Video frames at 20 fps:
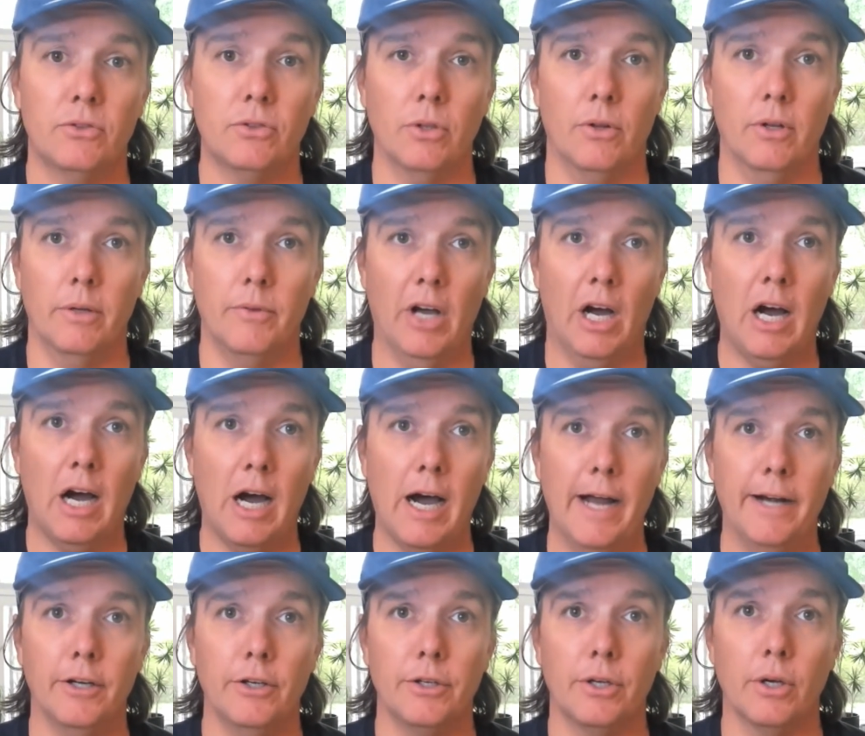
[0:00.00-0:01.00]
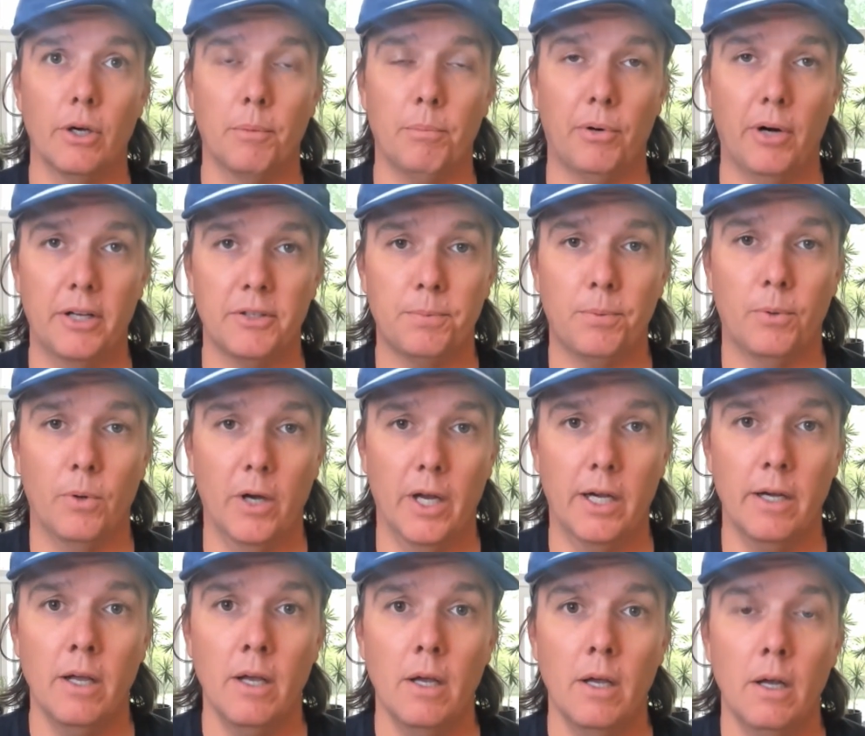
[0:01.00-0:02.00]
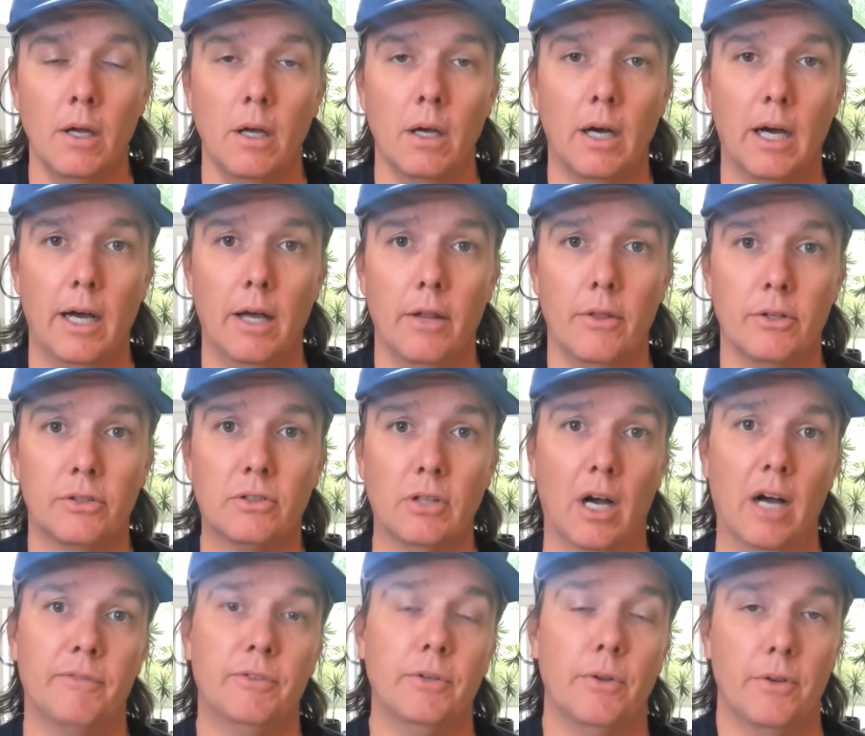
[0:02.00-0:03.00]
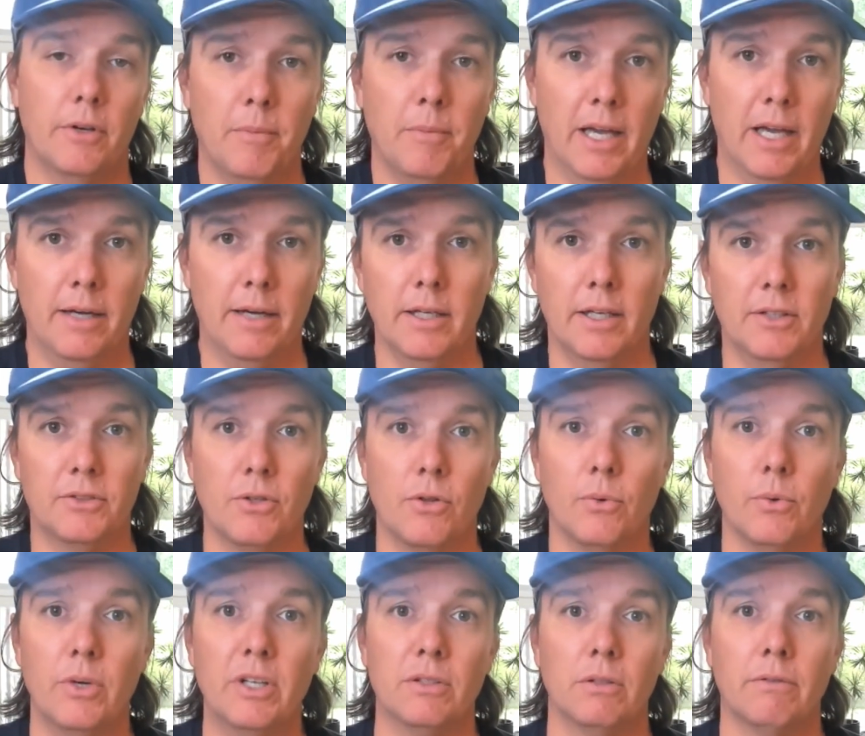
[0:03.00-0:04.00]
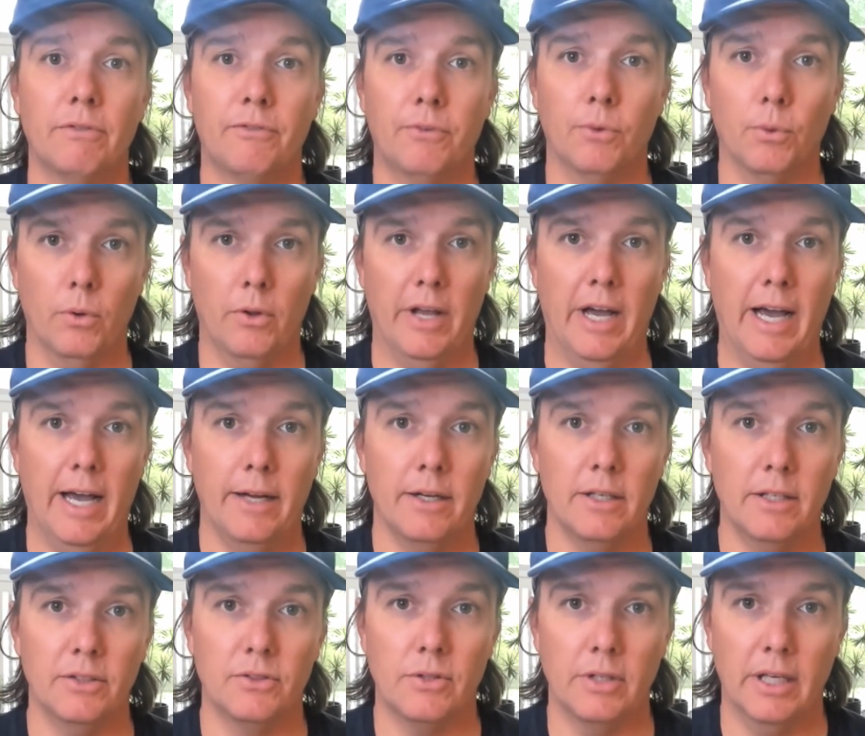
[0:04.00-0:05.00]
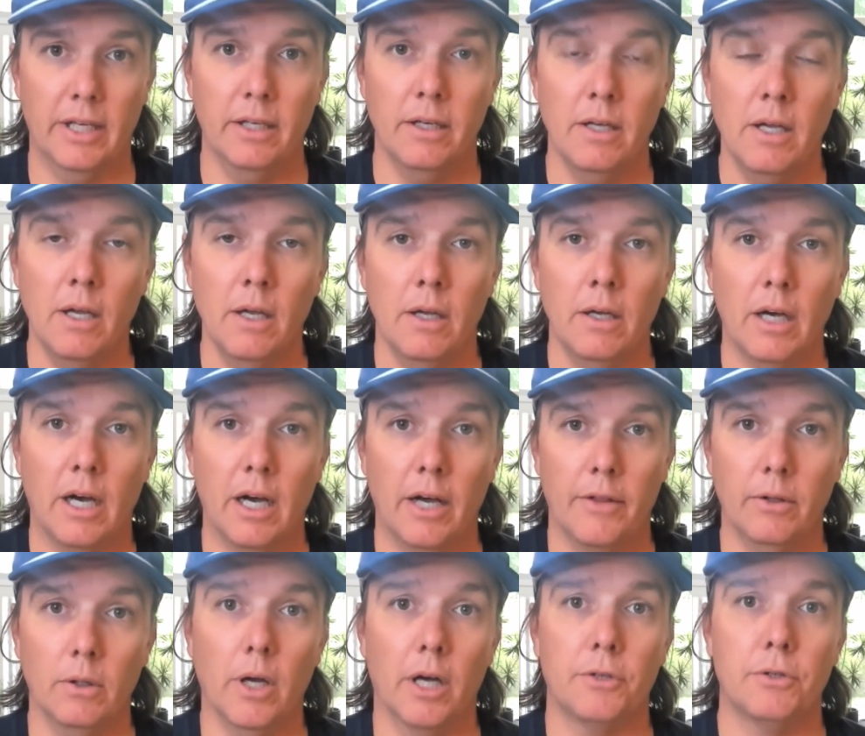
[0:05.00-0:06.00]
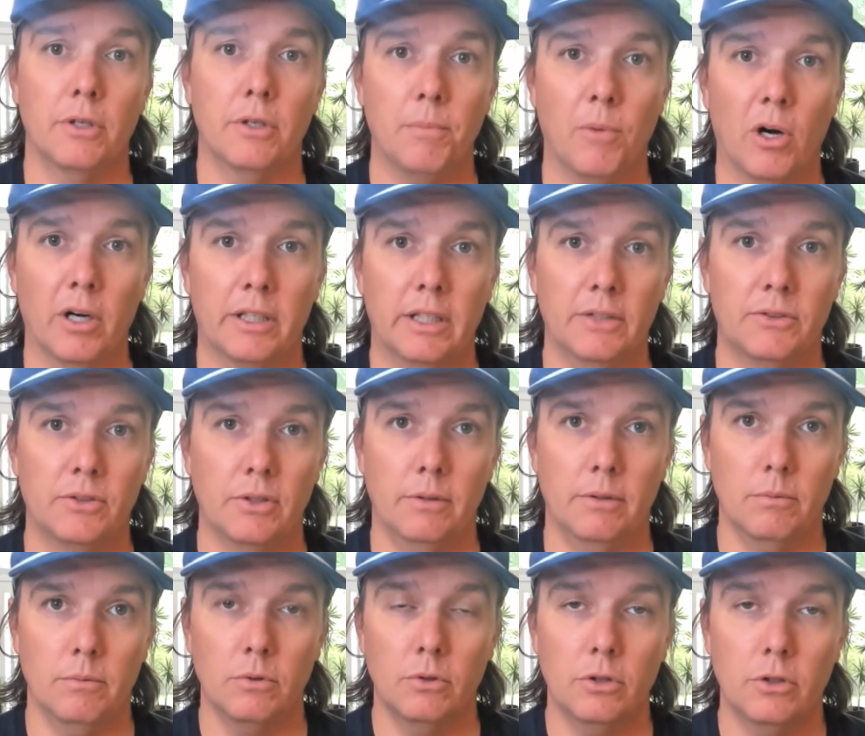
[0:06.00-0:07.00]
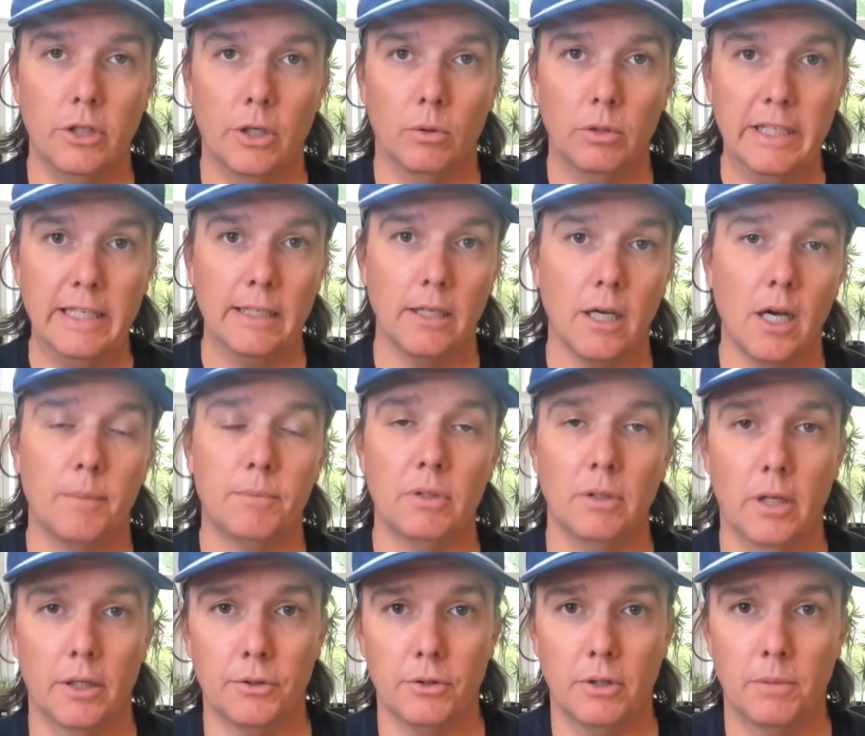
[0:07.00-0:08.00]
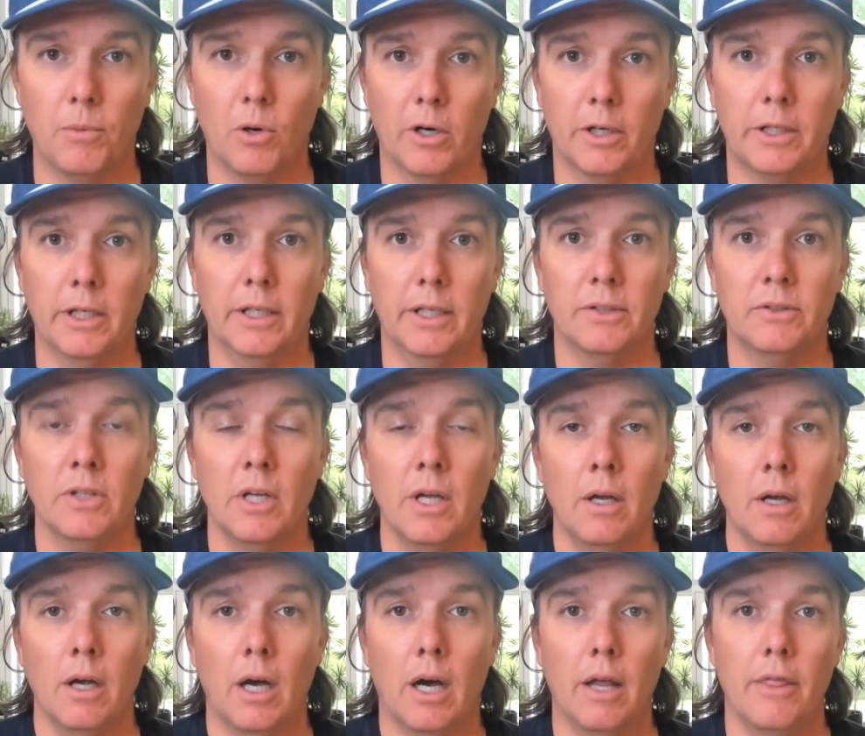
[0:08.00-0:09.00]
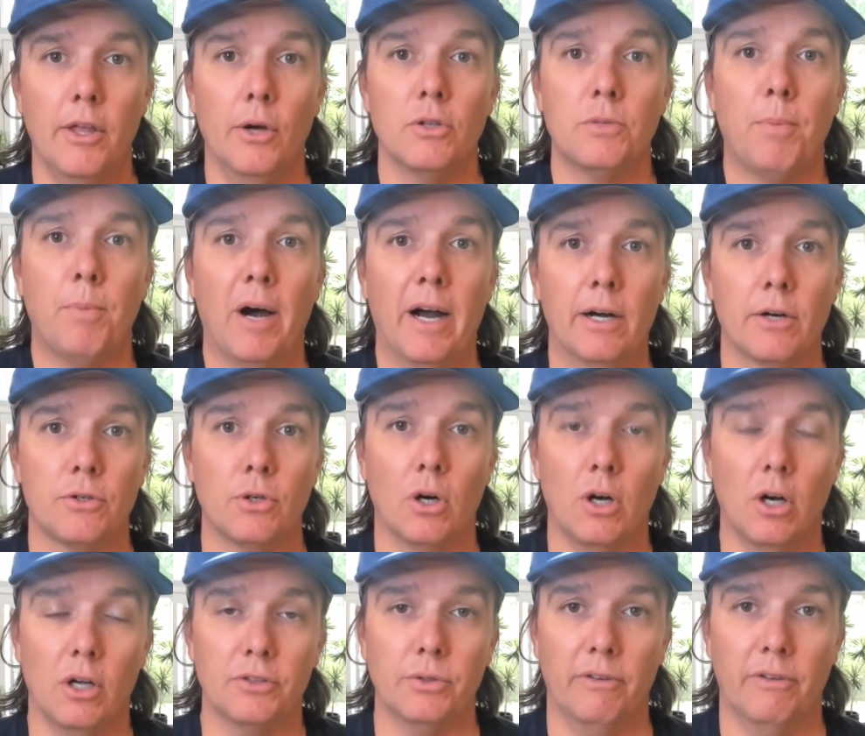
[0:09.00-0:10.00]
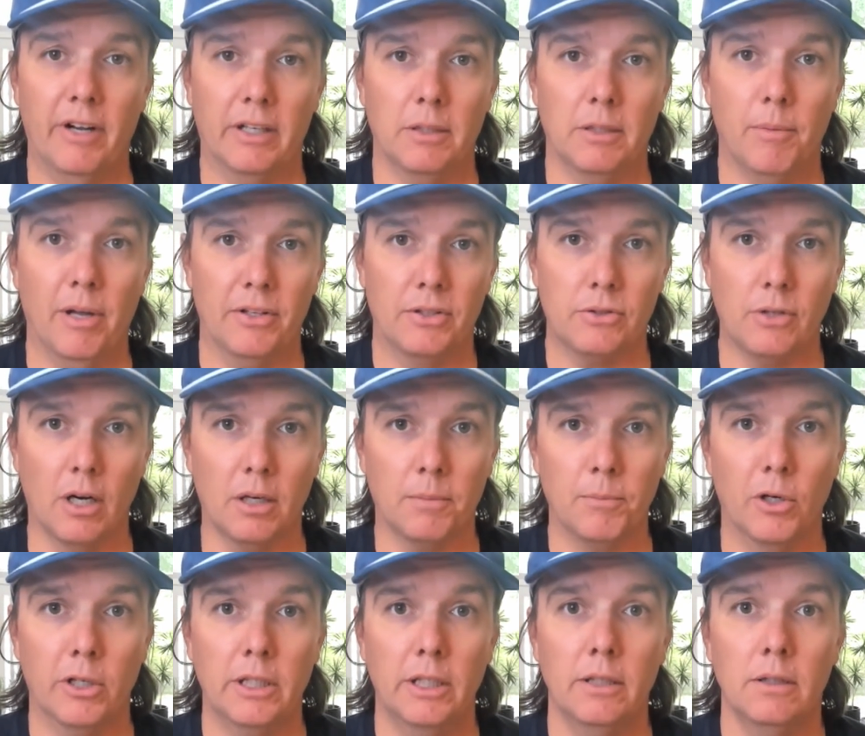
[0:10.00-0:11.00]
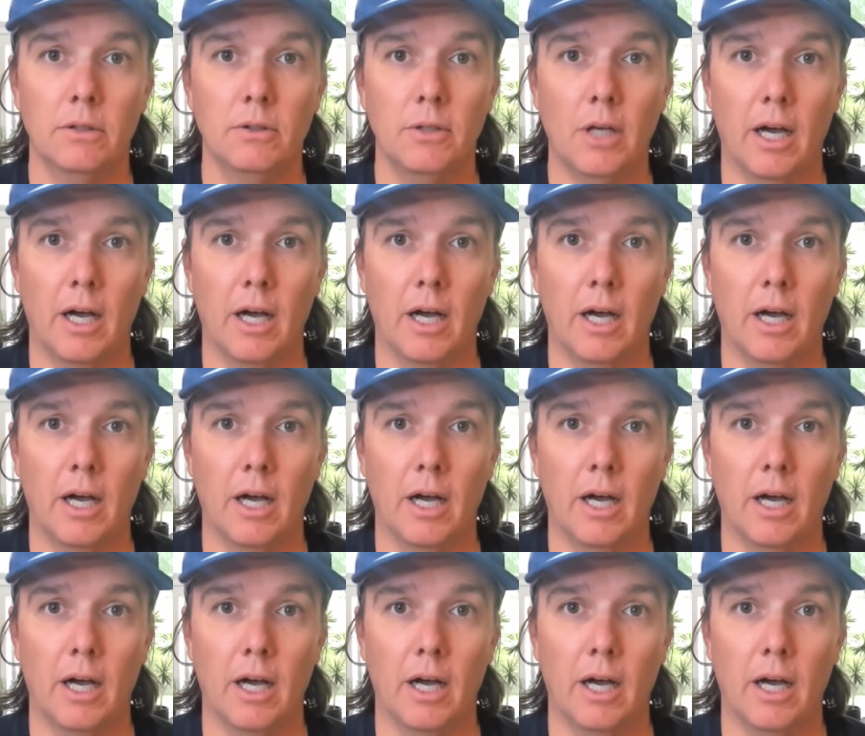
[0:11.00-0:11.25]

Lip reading: So the higher you go in price point, the softer the demand is. And the reason for that is that the luxury markets and, leading up to the luxury market, those buyers are also affected by the stock market.